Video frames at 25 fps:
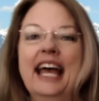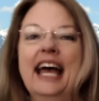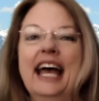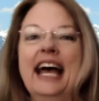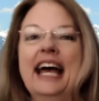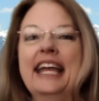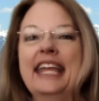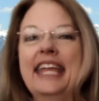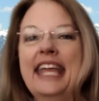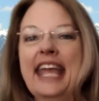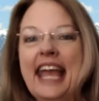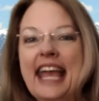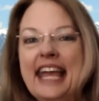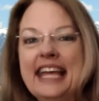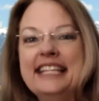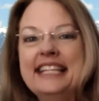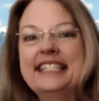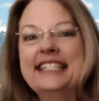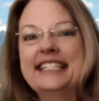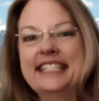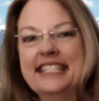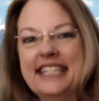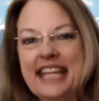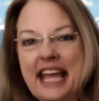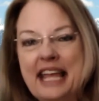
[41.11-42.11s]
A case
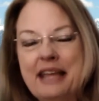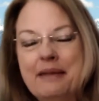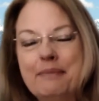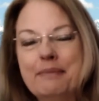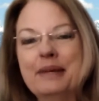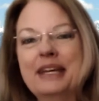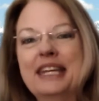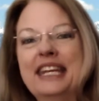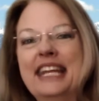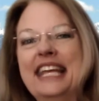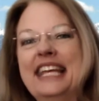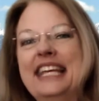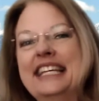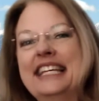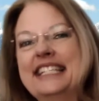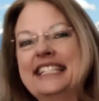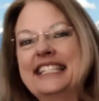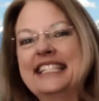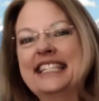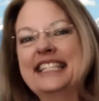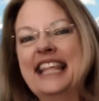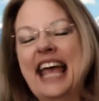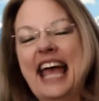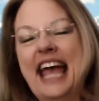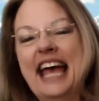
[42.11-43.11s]
statement is
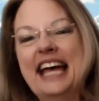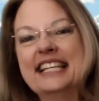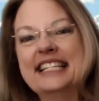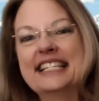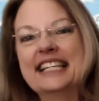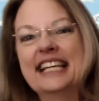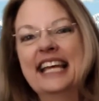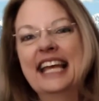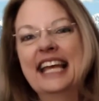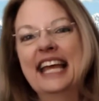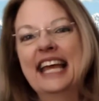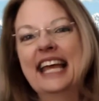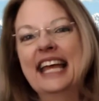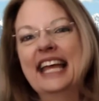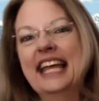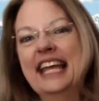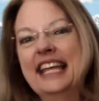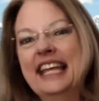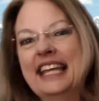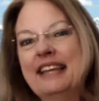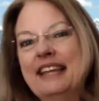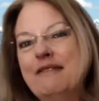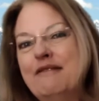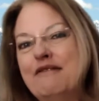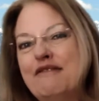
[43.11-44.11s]
that
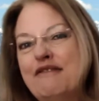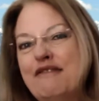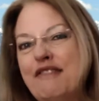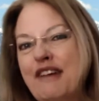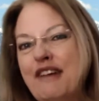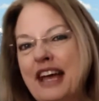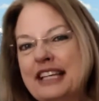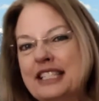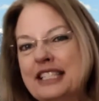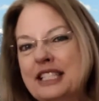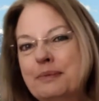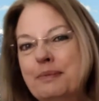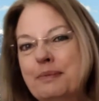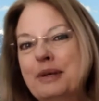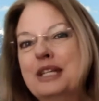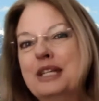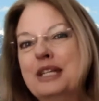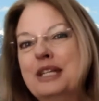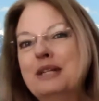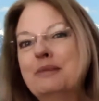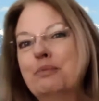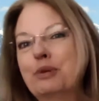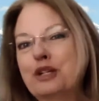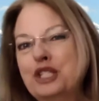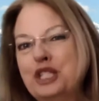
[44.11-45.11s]
investment
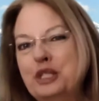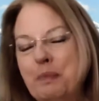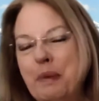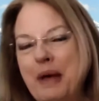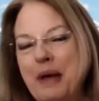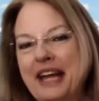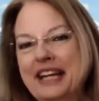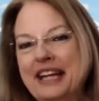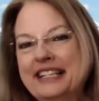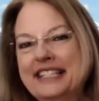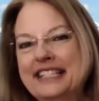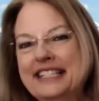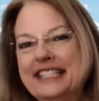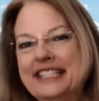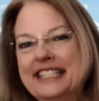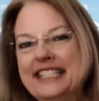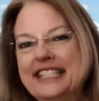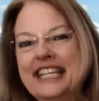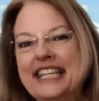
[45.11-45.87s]
prospectus.